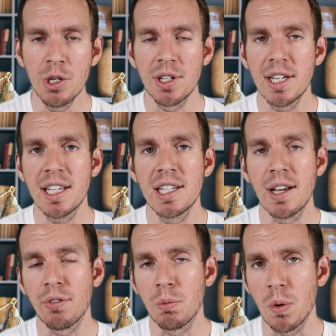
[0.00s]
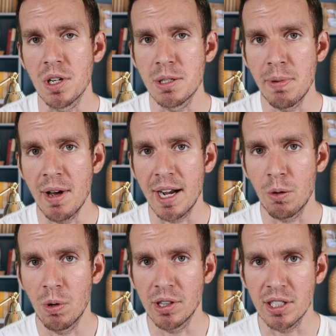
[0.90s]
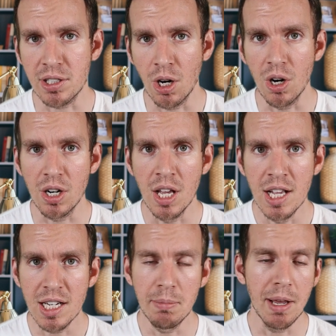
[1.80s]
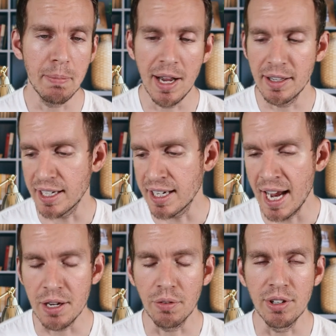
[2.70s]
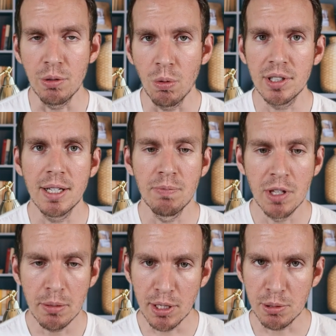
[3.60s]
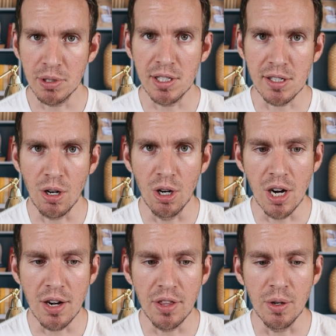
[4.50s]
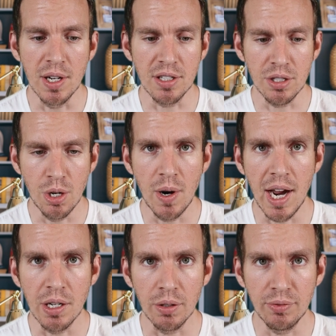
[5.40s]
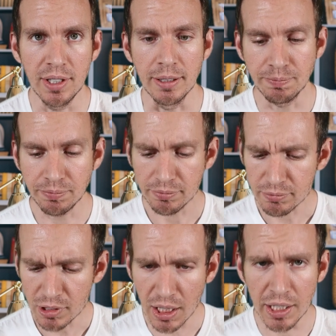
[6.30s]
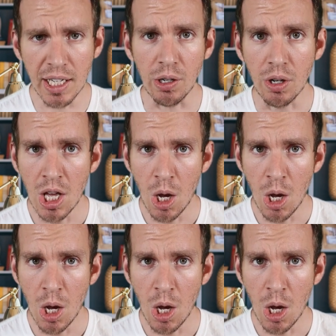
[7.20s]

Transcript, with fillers: you're getting enough rewards back with this card to make paying like an annual fee worth it, because with this card, there is no annual fee. Now,